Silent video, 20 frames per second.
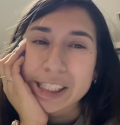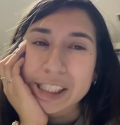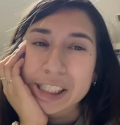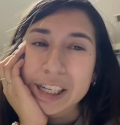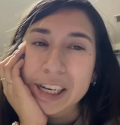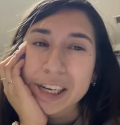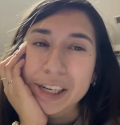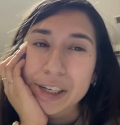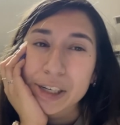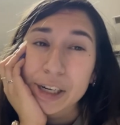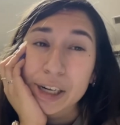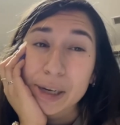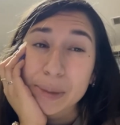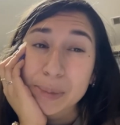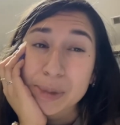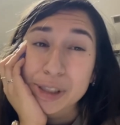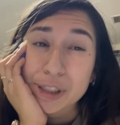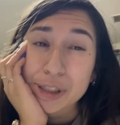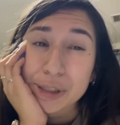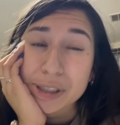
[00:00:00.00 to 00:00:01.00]
I don't know how
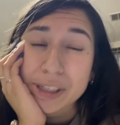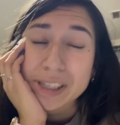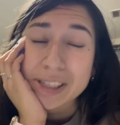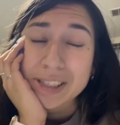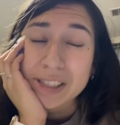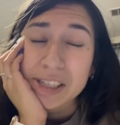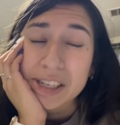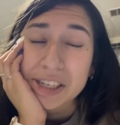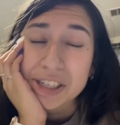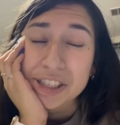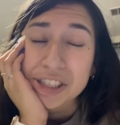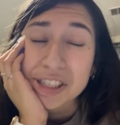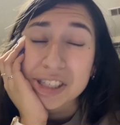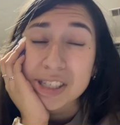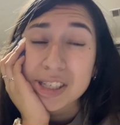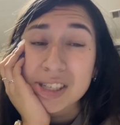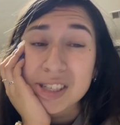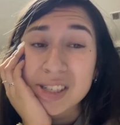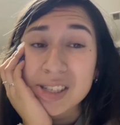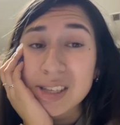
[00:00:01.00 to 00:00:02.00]
much you guys can actually
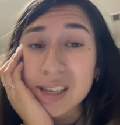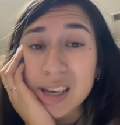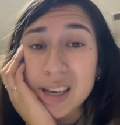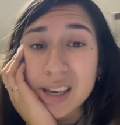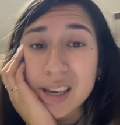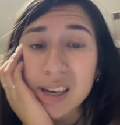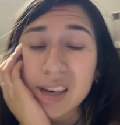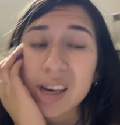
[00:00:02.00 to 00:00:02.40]
see.